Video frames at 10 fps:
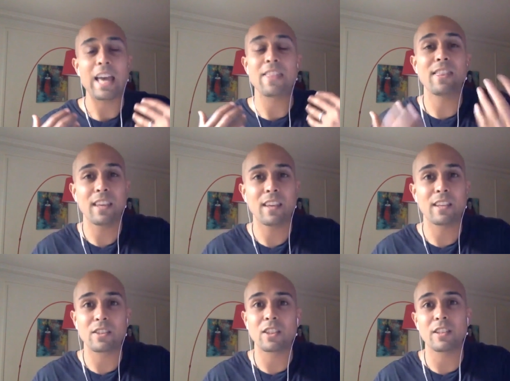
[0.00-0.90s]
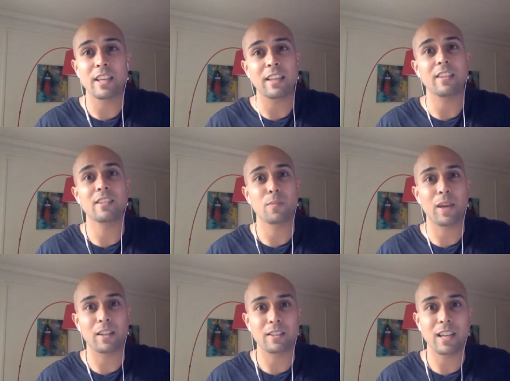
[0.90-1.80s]
I think it's going to take this
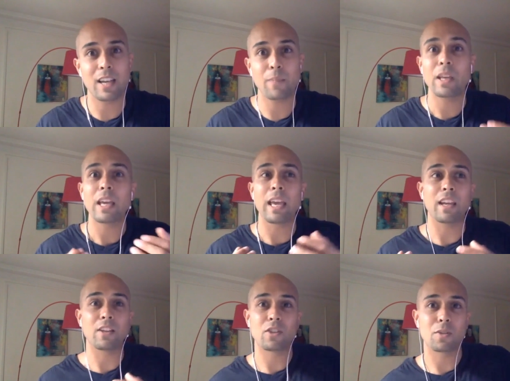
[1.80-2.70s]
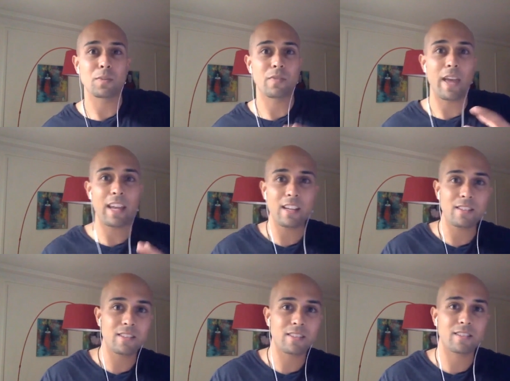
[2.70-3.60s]
amount of time. And in terms of
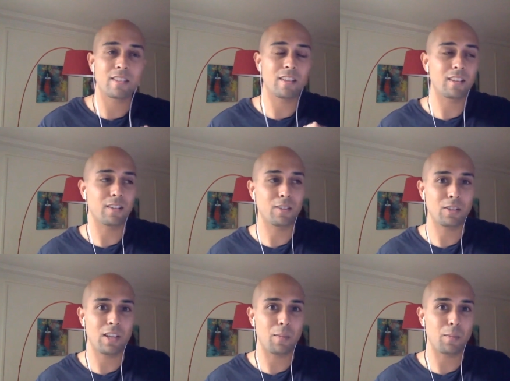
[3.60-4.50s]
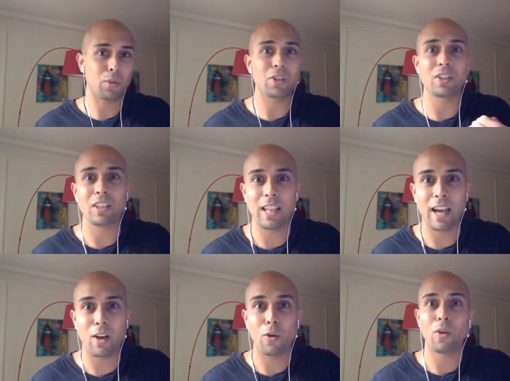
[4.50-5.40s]
edits, uh, I'm only going to
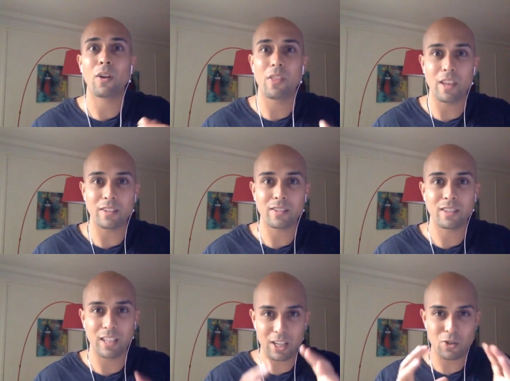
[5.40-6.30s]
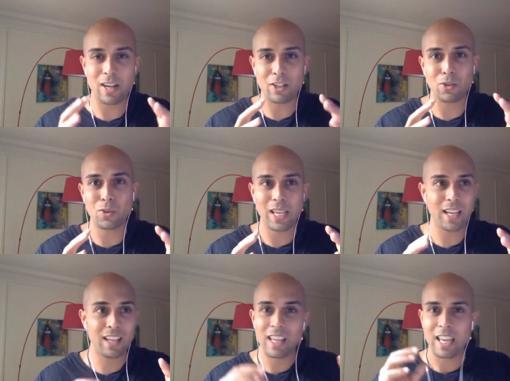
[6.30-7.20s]
allow this. And I tried to do
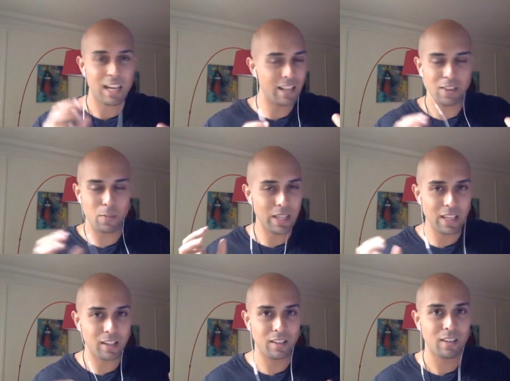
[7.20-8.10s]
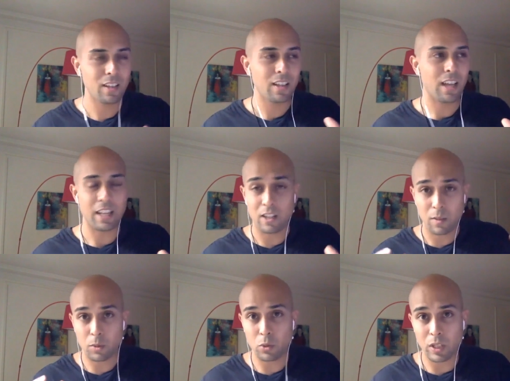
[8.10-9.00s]
that. And at the beginning, I ended
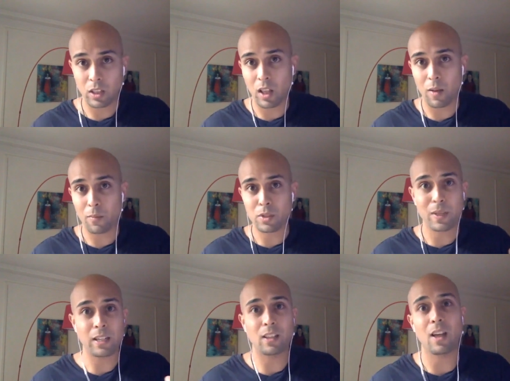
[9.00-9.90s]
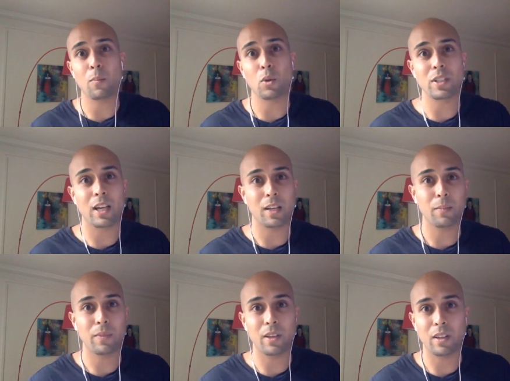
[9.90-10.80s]
up doing a lot, spending a lot more
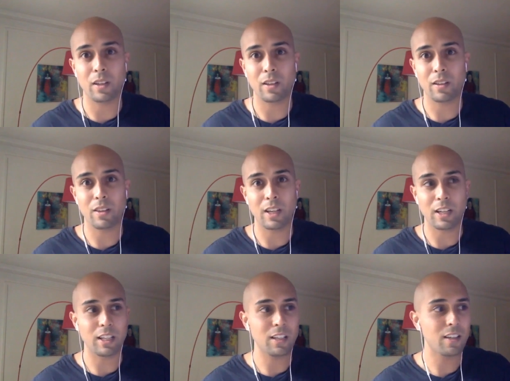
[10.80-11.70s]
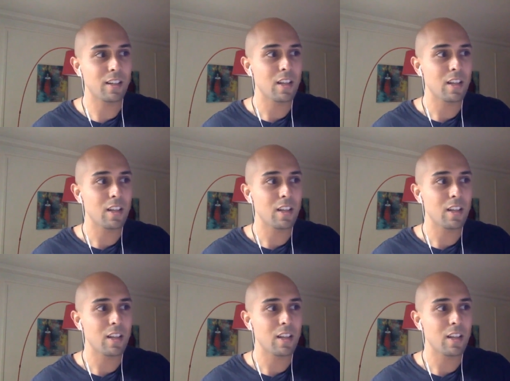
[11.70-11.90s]
time uh, than I needed.